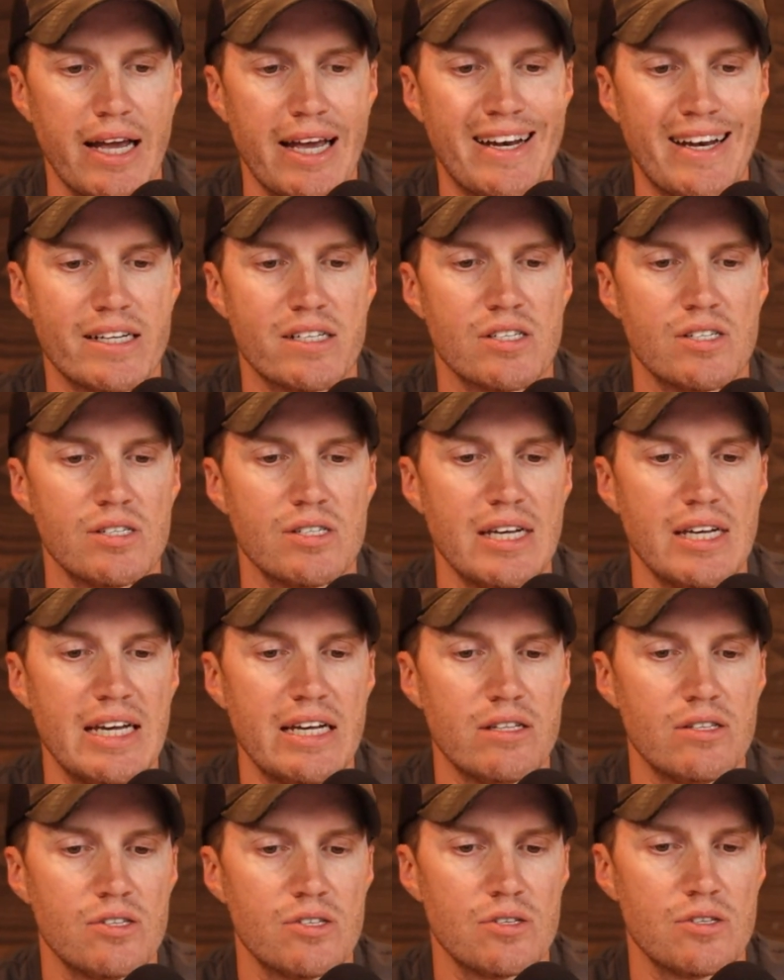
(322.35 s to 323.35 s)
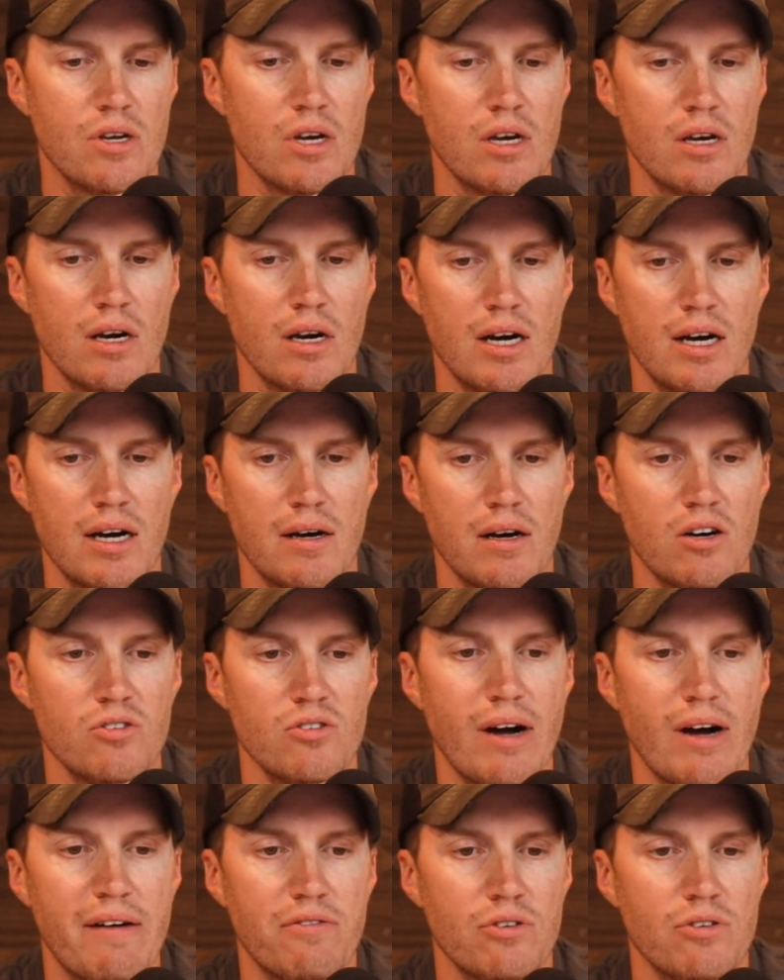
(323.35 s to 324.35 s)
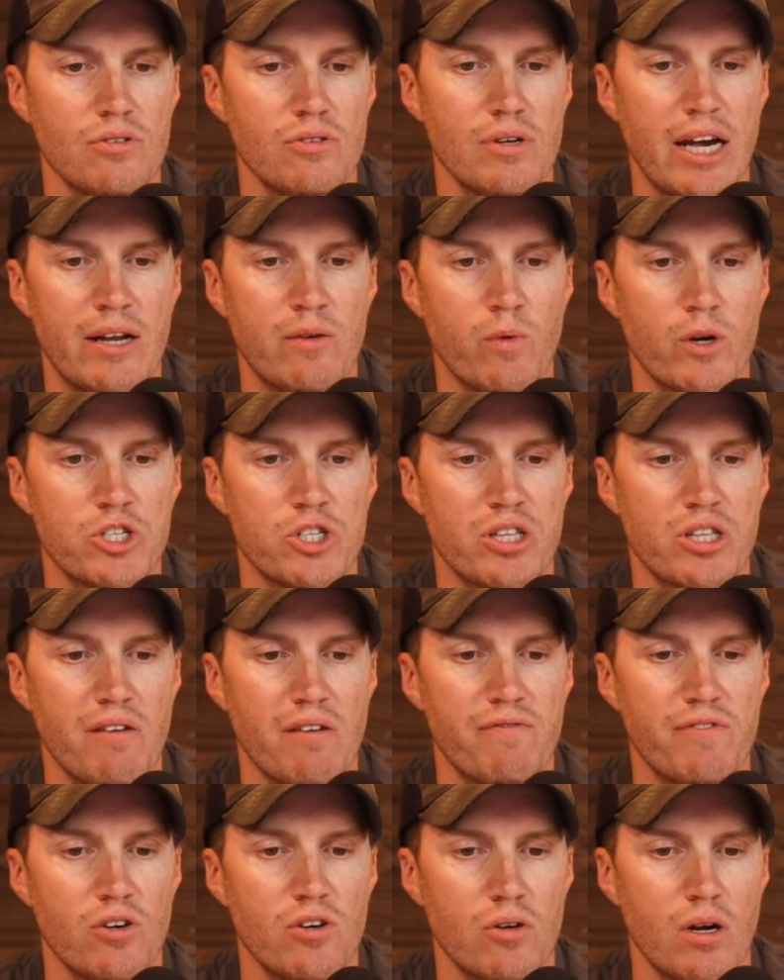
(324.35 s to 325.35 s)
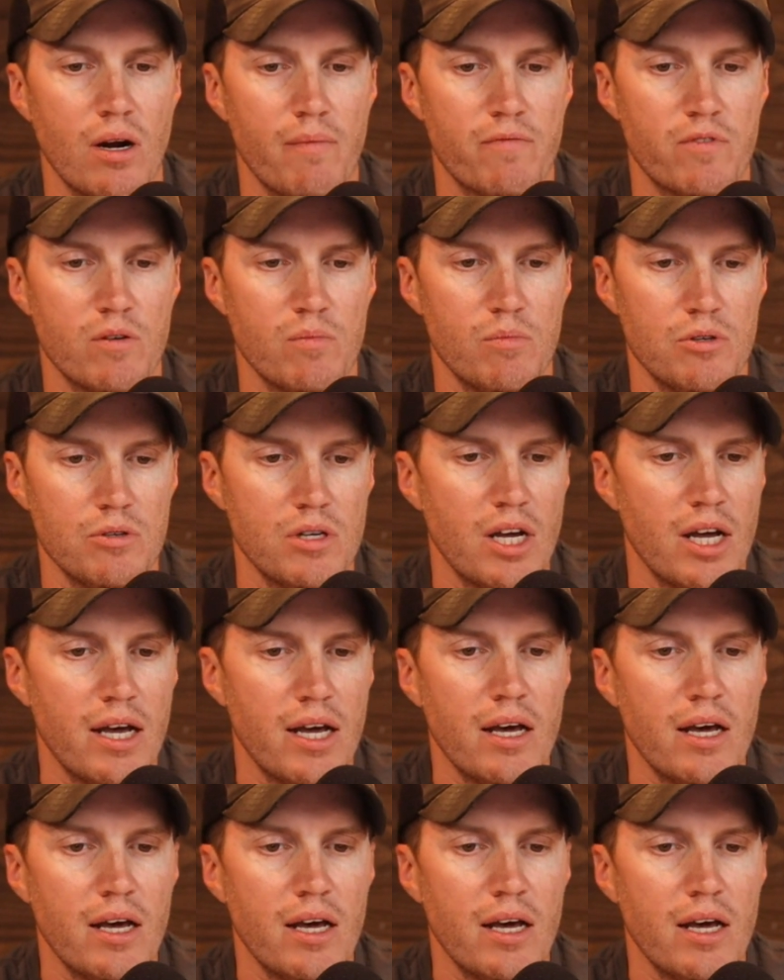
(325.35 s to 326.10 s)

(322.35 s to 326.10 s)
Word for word: and exceeds uh, a level at which they feel comfortable.